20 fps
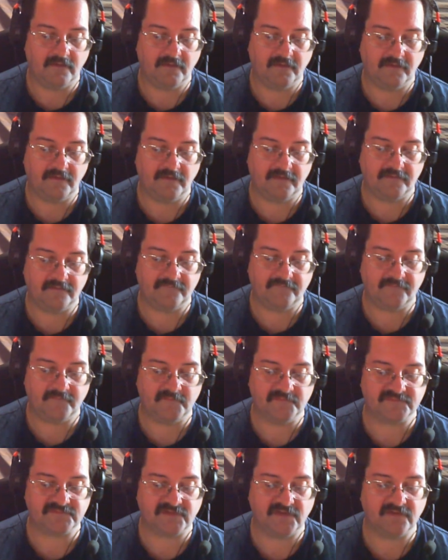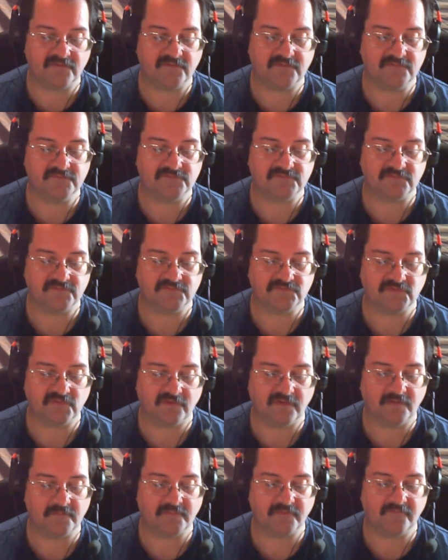And if it was kicked, you search your
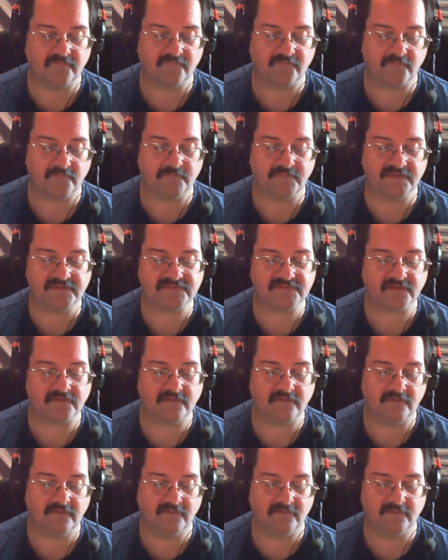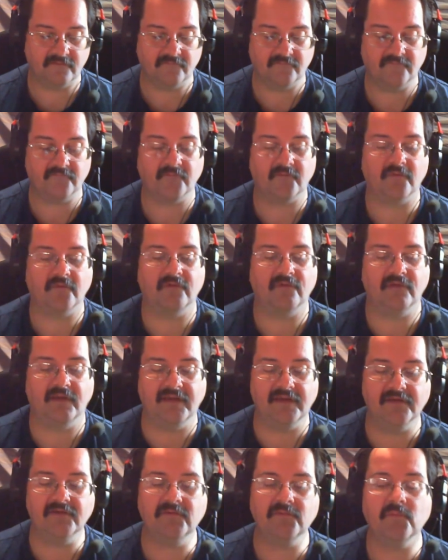library for a
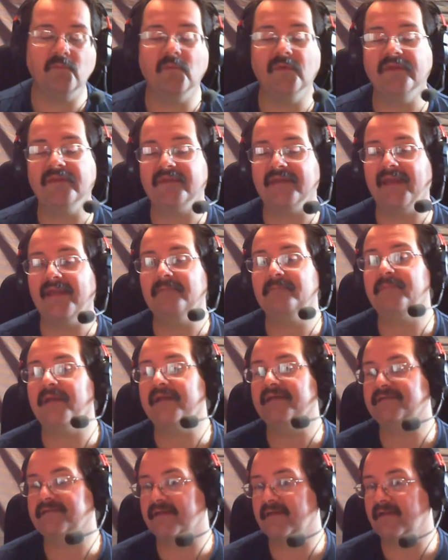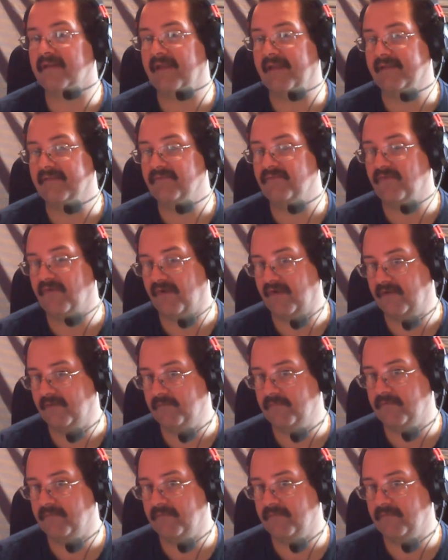land with a basic land type.